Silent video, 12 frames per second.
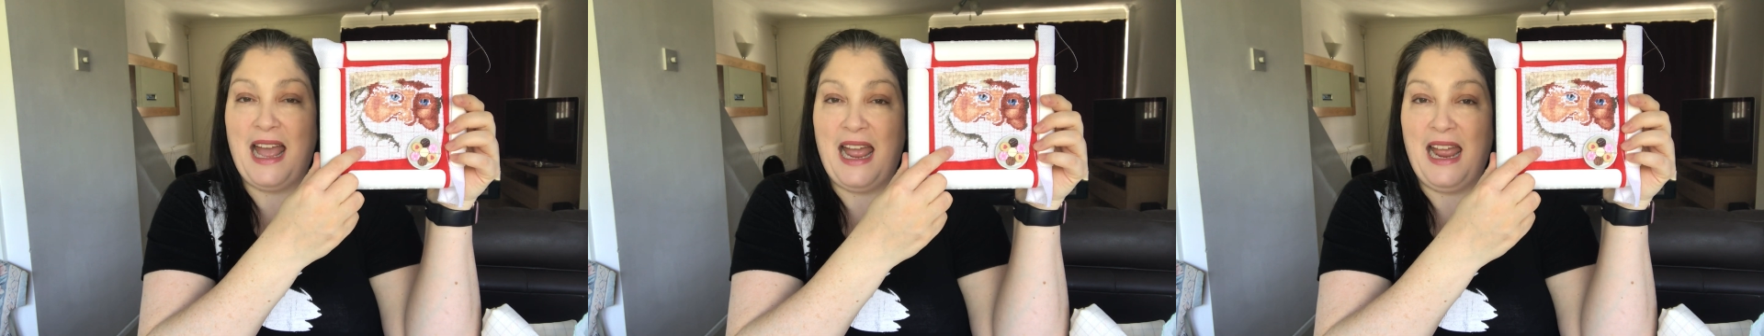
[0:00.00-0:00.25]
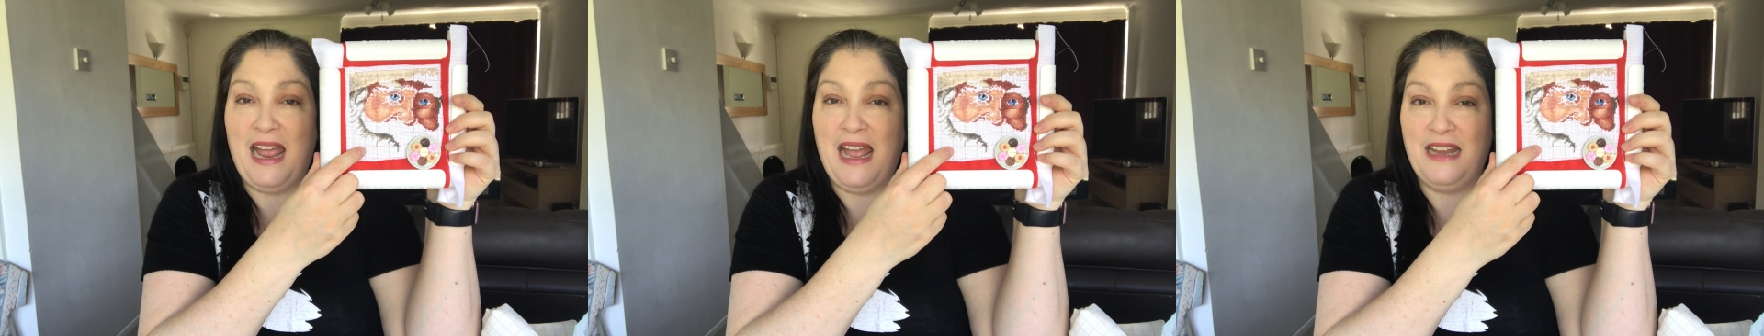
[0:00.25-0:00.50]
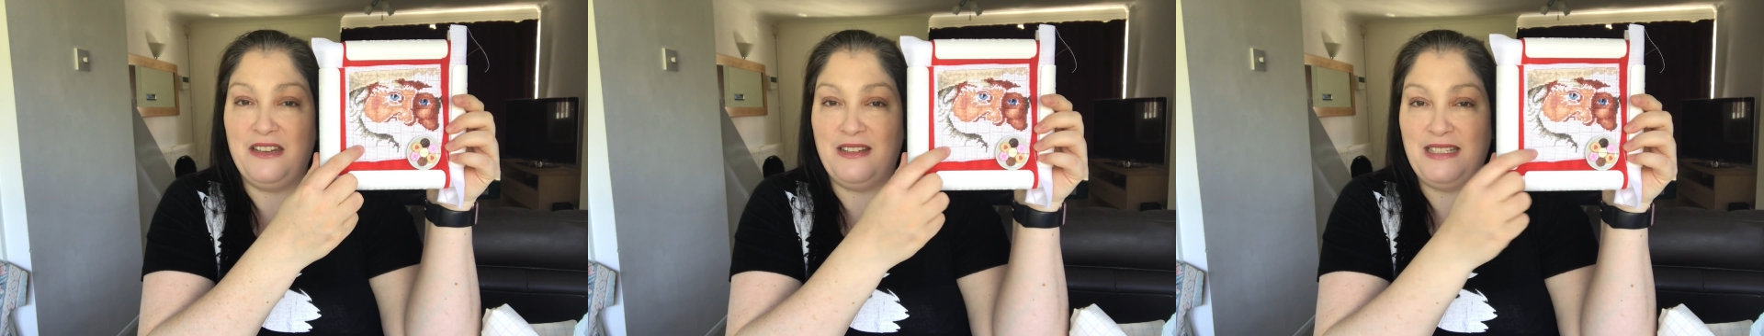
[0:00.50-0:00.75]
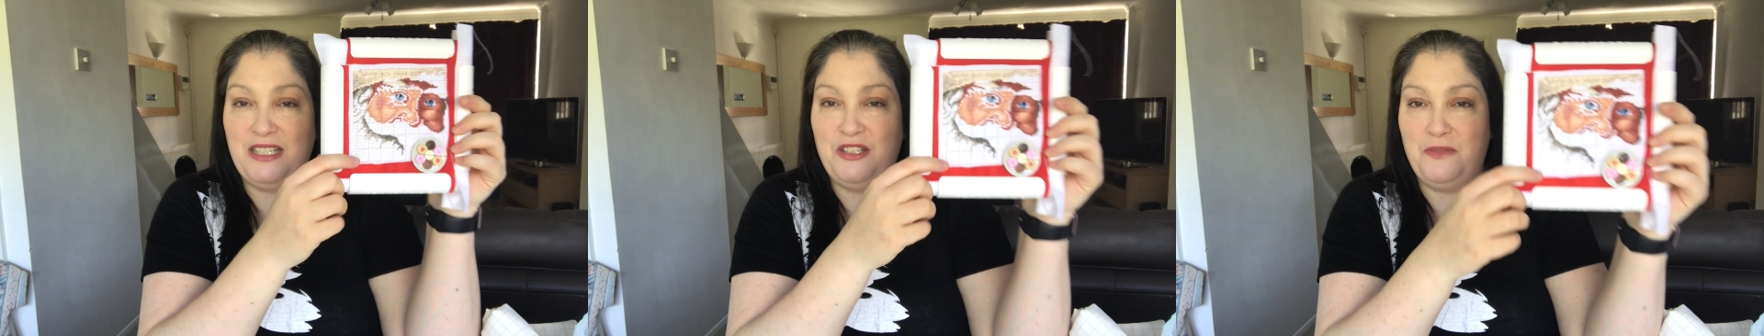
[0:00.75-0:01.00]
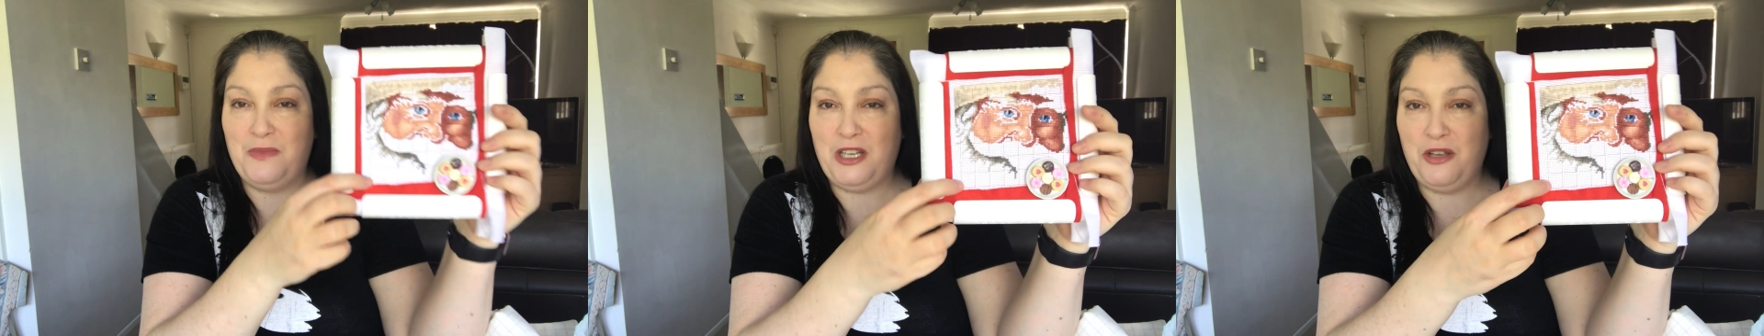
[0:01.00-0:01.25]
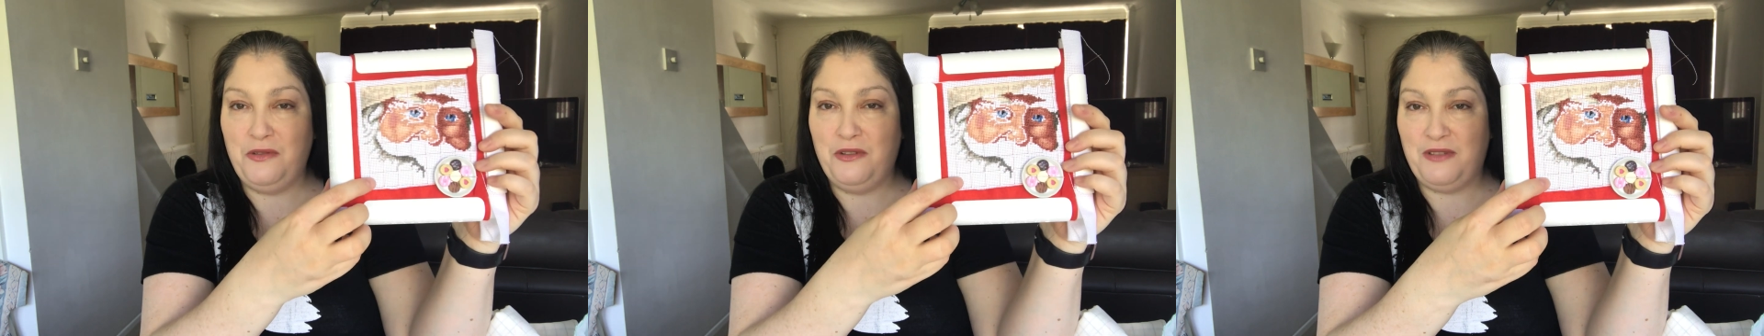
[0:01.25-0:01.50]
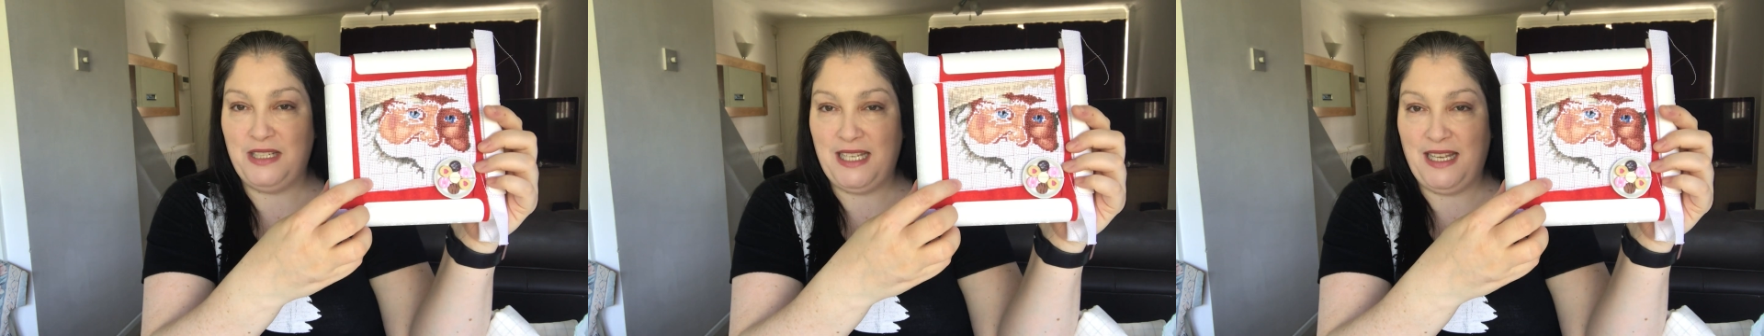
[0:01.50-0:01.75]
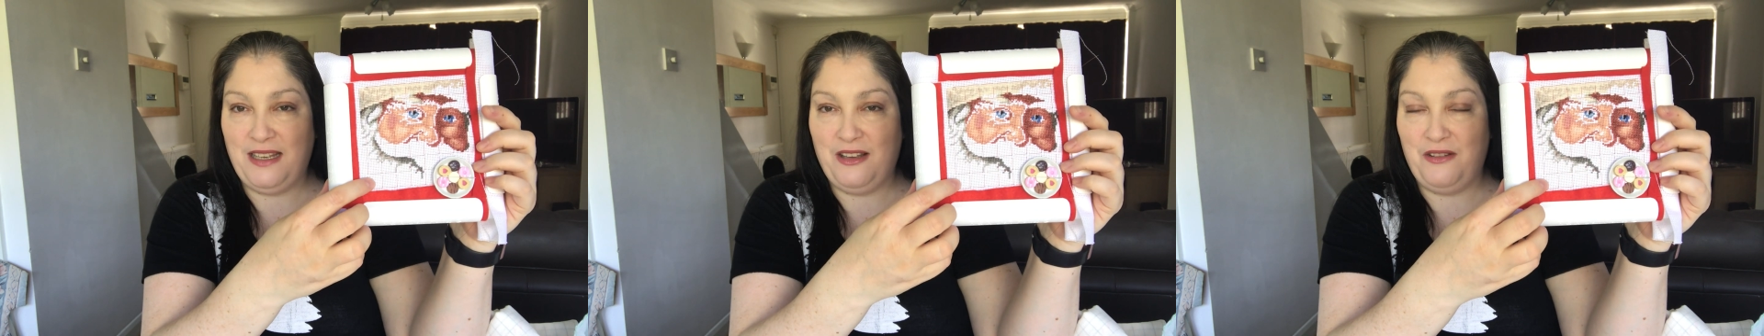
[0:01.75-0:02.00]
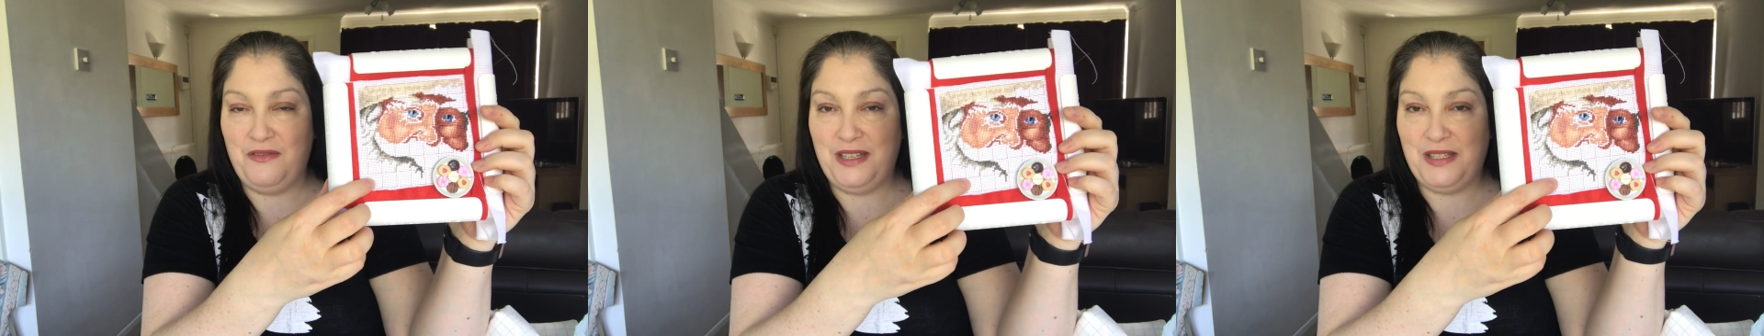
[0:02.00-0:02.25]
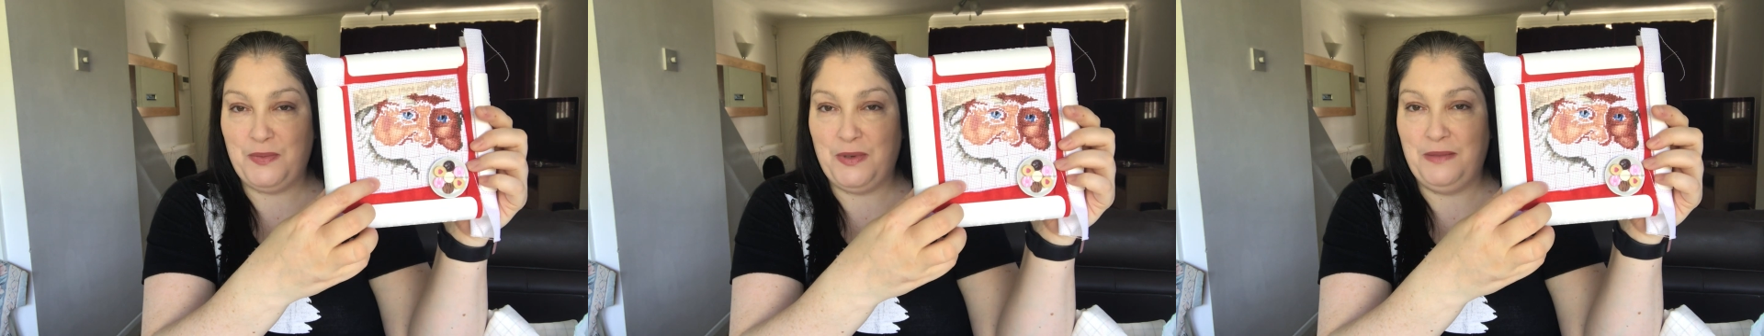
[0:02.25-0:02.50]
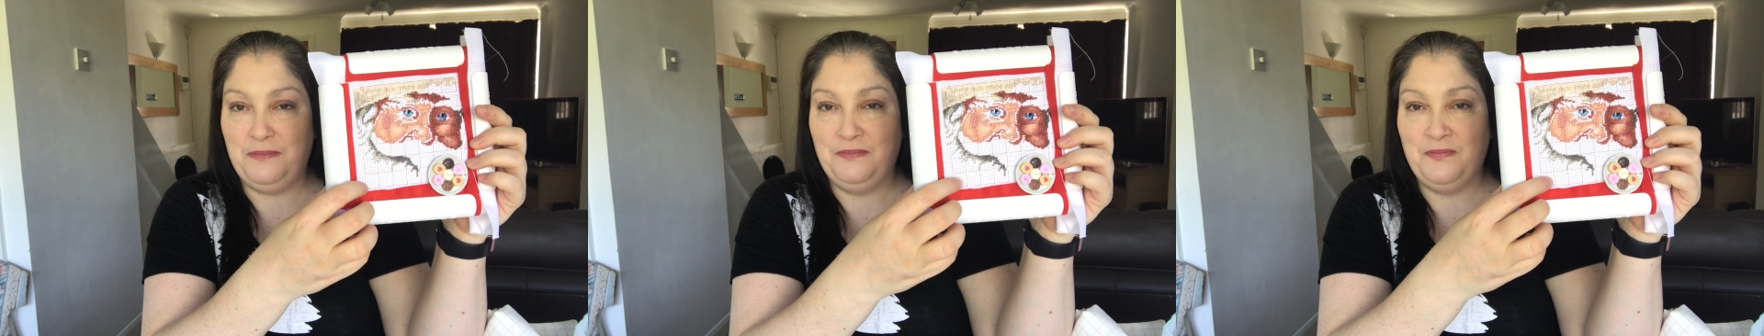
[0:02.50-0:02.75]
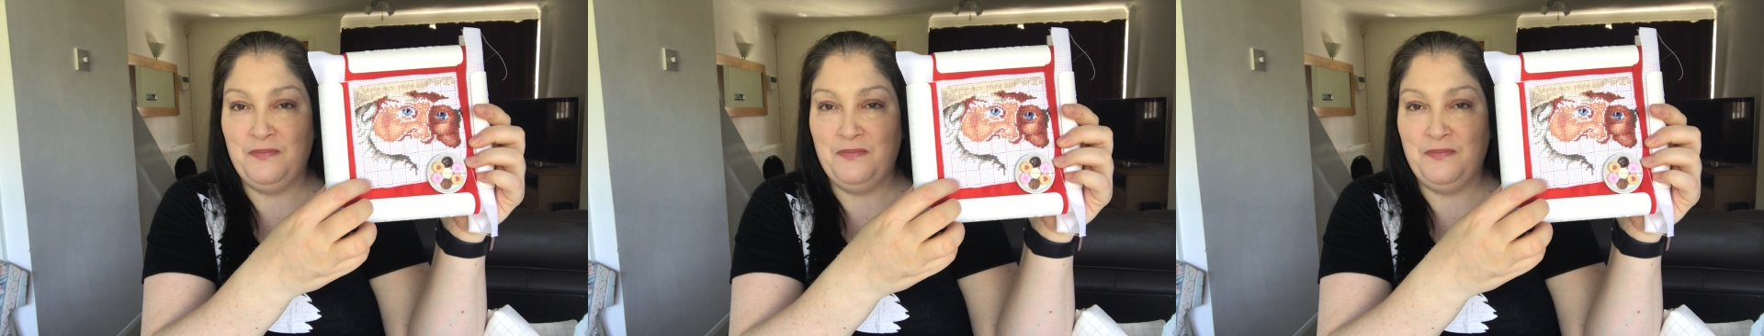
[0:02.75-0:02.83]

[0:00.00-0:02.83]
and I did do my own gridding on this one.